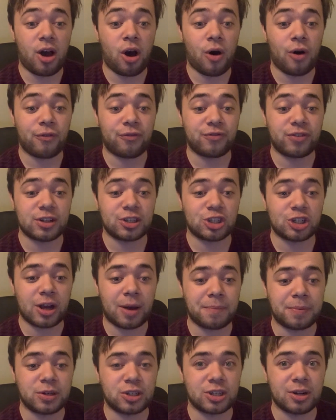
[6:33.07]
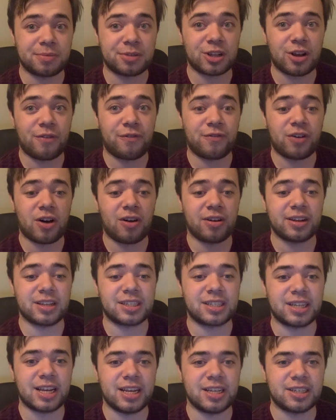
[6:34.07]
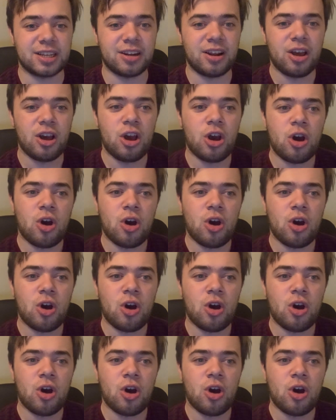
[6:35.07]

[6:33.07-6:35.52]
of the Championship so far this season.